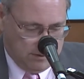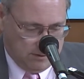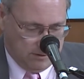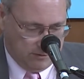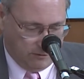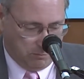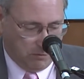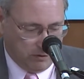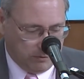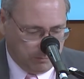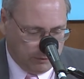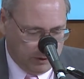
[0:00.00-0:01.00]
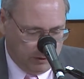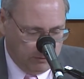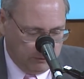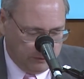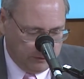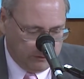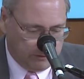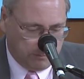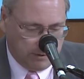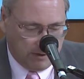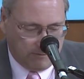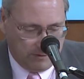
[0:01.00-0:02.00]
there's multiple uses, the
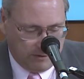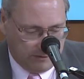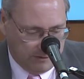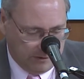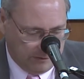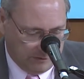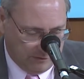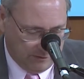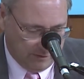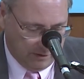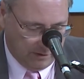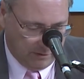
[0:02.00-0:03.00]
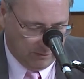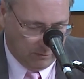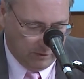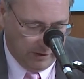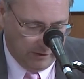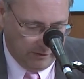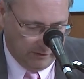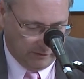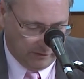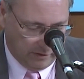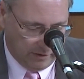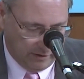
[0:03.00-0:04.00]
benefits of this. One
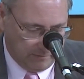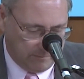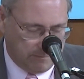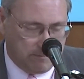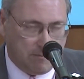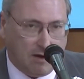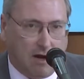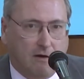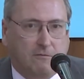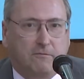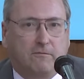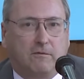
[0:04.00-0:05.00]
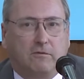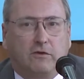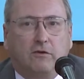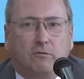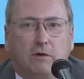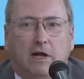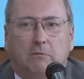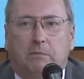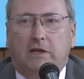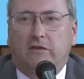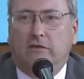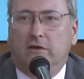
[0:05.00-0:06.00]
is, since we're not
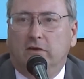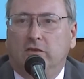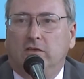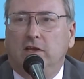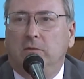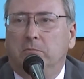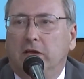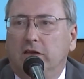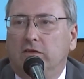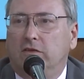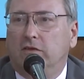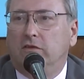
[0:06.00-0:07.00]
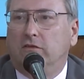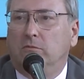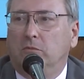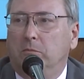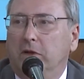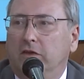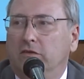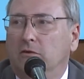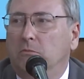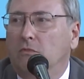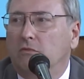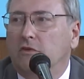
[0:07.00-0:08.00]
based in a steam-based system, we're based in a
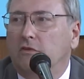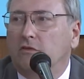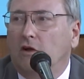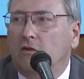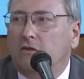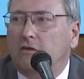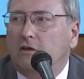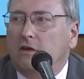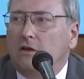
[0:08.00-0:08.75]
molten salt,